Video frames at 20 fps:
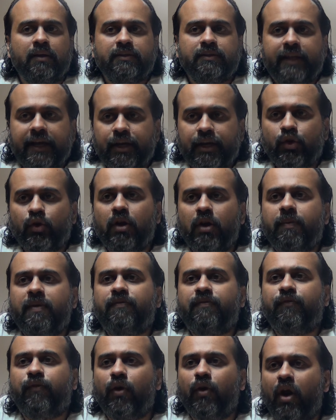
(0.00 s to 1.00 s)
then you will be
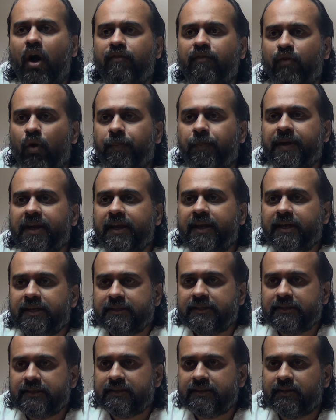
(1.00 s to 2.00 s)
full of
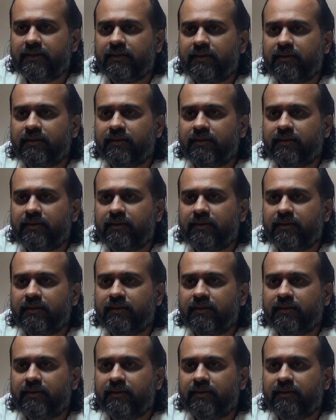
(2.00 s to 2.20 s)
opinions.